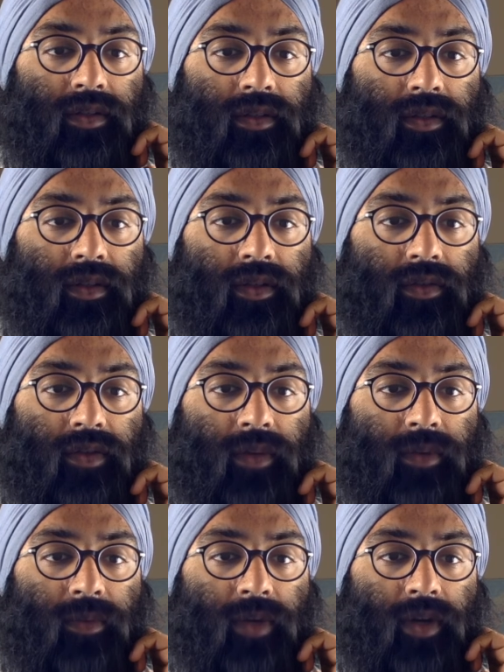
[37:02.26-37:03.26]
They'll grab
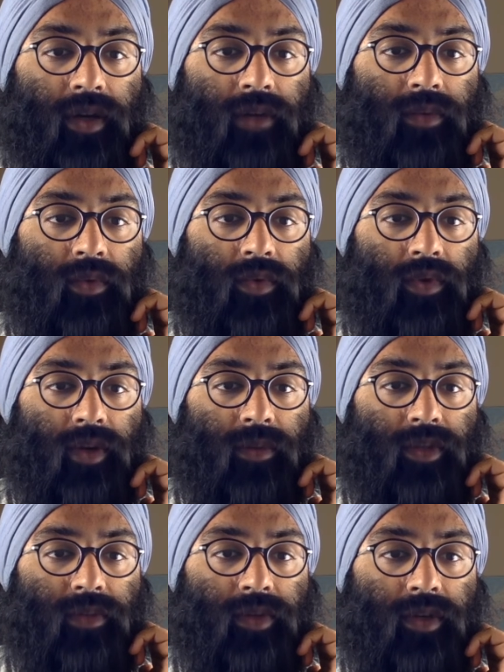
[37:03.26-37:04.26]
the pawn, but we'll grab
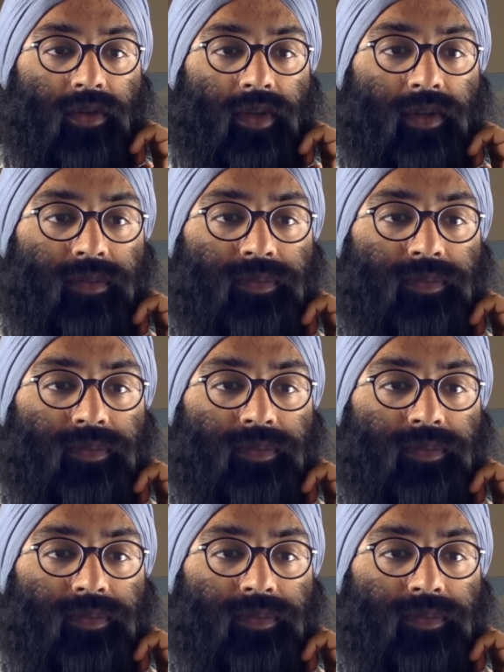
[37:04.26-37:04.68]
this pawn, right?